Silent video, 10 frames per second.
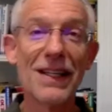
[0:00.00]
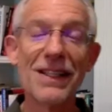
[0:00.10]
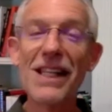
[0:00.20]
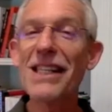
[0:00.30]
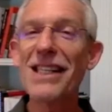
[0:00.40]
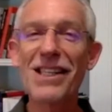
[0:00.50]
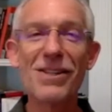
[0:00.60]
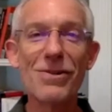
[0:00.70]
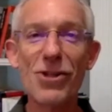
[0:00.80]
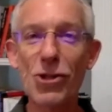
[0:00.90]
This
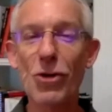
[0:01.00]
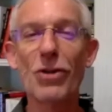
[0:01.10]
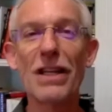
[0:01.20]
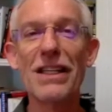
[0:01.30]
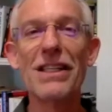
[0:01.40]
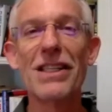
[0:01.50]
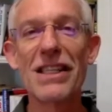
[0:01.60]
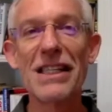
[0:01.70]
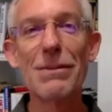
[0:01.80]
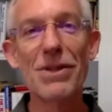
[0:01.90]
certainly
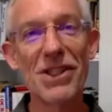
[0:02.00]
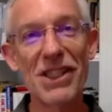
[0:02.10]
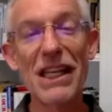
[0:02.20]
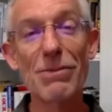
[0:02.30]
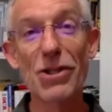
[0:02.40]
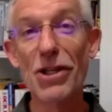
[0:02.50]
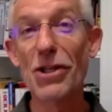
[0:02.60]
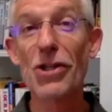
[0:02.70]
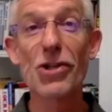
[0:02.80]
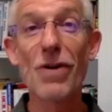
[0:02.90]
seems to
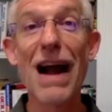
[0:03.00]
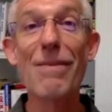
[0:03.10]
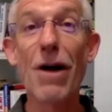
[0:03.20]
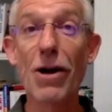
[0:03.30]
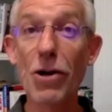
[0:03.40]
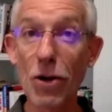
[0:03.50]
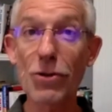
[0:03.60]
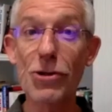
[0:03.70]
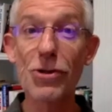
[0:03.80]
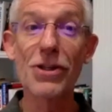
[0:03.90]
describe our
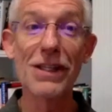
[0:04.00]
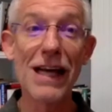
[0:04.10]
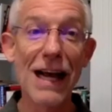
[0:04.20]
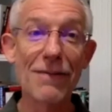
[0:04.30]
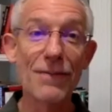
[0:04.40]
culture today.